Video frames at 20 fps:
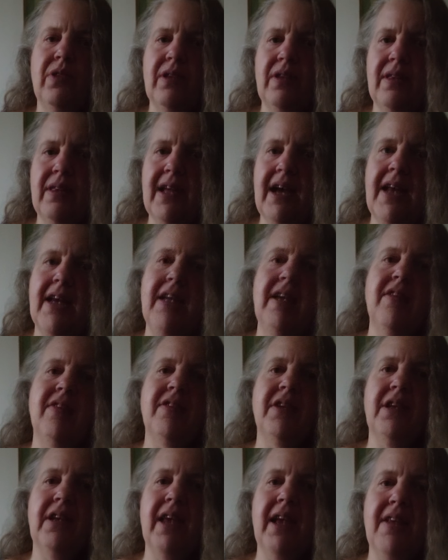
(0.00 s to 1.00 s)
that is
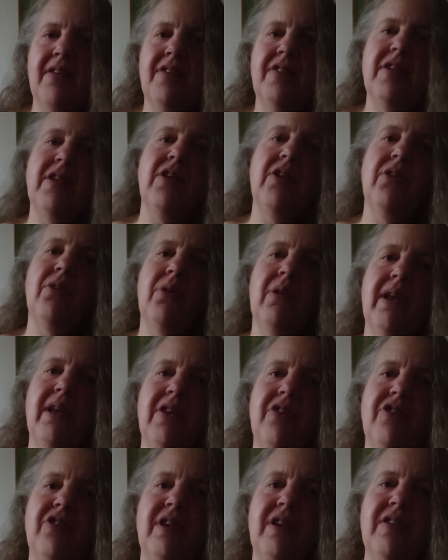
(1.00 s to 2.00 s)
cleansing your
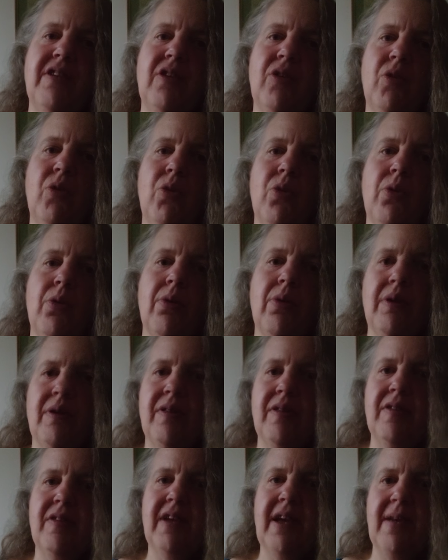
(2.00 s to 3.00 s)
energetic aura
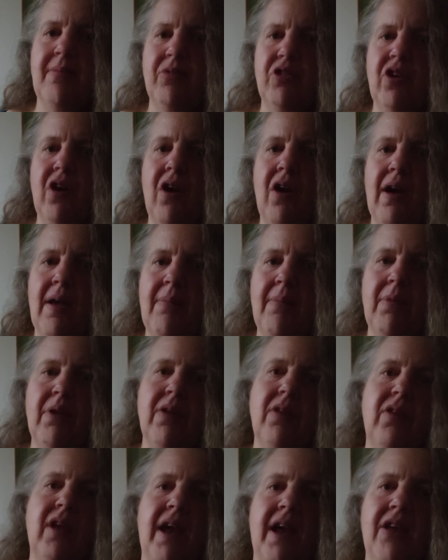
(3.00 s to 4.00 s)
at the same
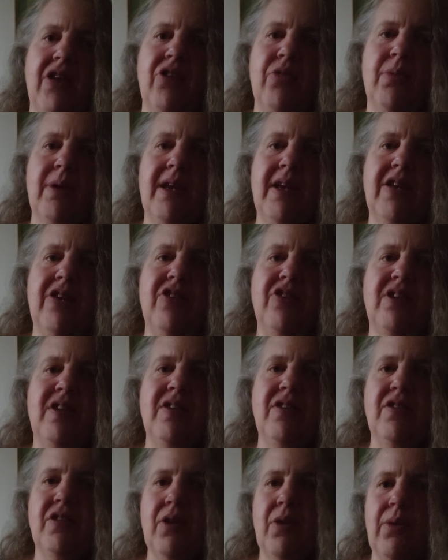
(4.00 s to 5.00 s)
time, and your
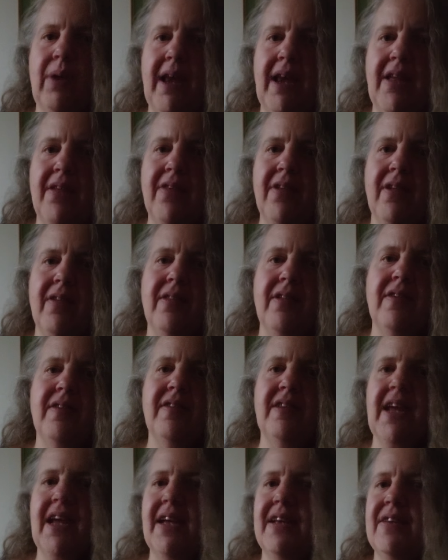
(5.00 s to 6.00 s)
energy. So anything
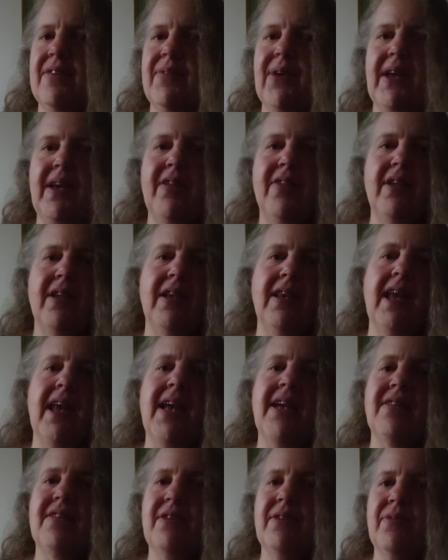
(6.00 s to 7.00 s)
that's negative, anything
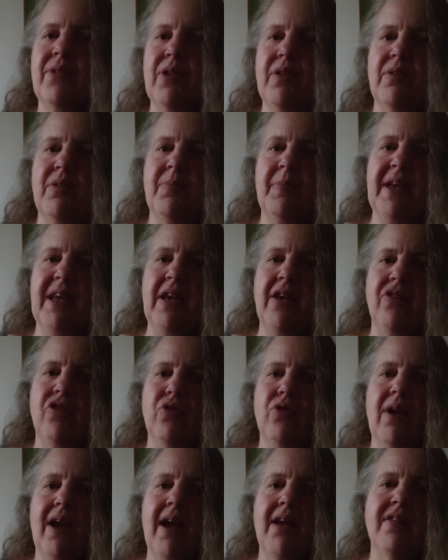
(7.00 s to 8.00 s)
negative that's been
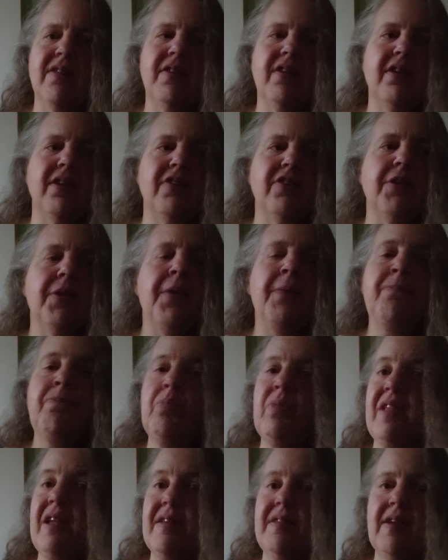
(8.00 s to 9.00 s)
attracted
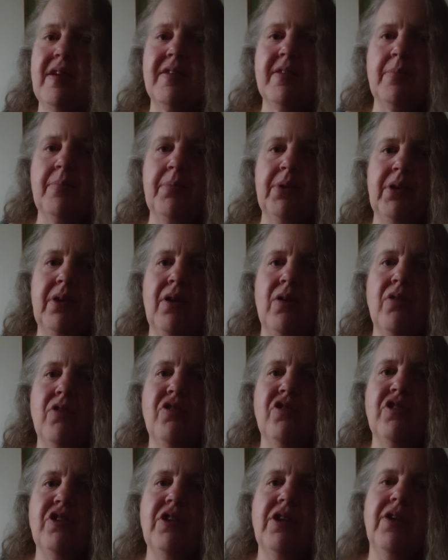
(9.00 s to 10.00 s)
that doesn't belong
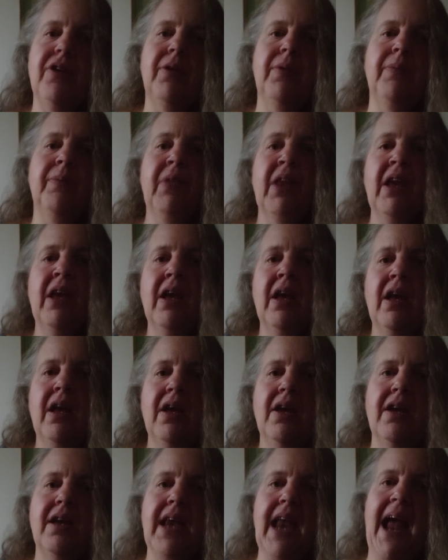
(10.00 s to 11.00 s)
to you,
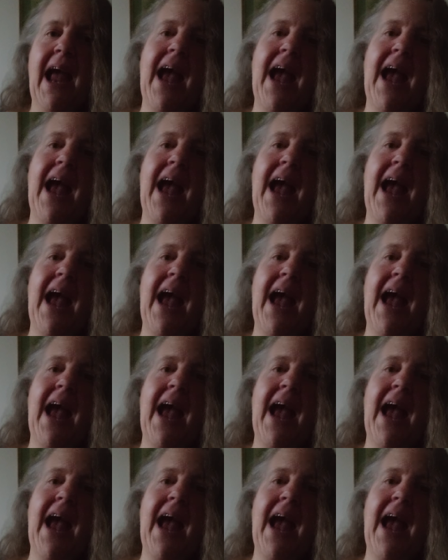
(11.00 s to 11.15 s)
can